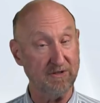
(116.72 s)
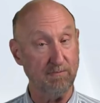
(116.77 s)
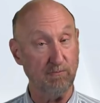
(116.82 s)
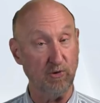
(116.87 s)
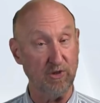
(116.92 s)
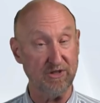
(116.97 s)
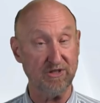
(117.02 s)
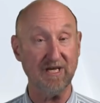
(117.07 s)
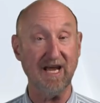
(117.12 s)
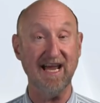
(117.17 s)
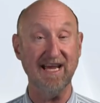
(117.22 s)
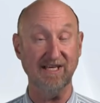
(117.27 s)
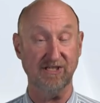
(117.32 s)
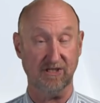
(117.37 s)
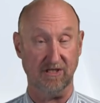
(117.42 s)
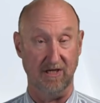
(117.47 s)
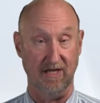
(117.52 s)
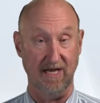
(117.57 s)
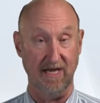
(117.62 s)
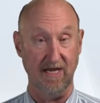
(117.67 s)

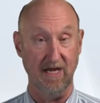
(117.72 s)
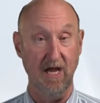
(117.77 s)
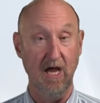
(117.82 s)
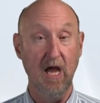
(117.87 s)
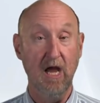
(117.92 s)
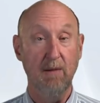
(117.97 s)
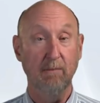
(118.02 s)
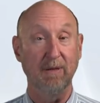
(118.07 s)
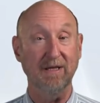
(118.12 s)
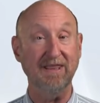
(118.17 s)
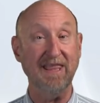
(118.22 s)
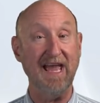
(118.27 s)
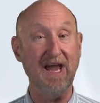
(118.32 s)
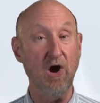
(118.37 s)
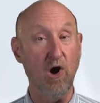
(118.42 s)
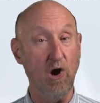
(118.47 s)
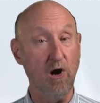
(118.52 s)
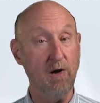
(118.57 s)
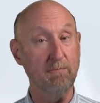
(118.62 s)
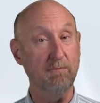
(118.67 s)
precisely, but they
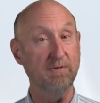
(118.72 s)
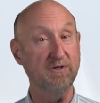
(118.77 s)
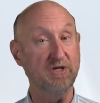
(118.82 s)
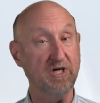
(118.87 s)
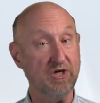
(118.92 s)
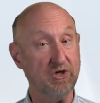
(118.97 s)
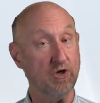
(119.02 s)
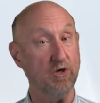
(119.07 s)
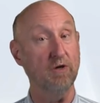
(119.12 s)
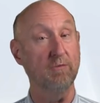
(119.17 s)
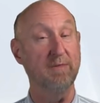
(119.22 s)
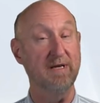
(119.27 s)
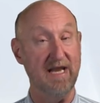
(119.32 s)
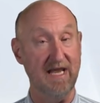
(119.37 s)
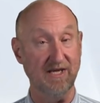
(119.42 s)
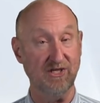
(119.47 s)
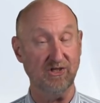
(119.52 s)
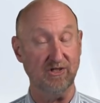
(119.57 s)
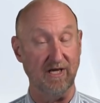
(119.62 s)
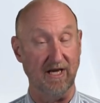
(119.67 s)
aren't
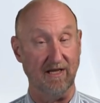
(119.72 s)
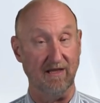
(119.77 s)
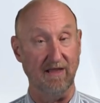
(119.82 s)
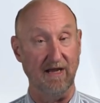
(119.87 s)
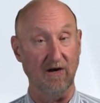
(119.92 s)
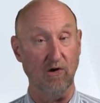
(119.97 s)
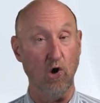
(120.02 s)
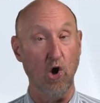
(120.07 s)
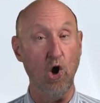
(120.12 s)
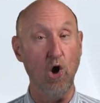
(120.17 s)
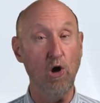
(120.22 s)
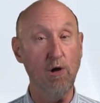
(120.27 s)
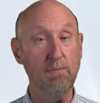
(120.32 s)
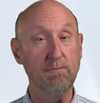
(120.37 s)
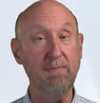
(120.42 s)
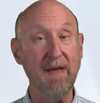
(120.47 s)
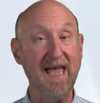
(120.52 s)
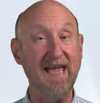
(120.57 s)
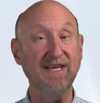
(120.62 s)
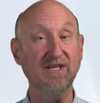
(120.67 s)
deterministic. They're all
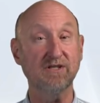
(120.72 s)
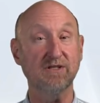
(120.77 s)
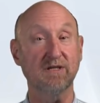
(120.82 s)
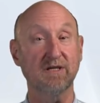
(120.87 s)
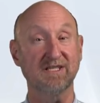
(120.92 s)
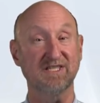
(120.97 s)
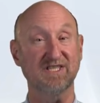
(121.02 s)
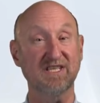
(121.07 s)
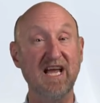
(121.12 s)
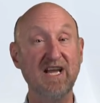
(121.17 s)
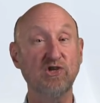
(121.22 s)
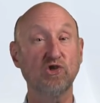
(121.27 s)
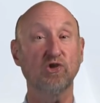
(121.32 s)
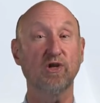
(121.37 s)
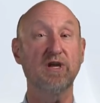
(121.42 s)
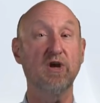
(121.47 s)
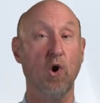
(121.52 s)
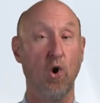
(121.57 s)
based essentially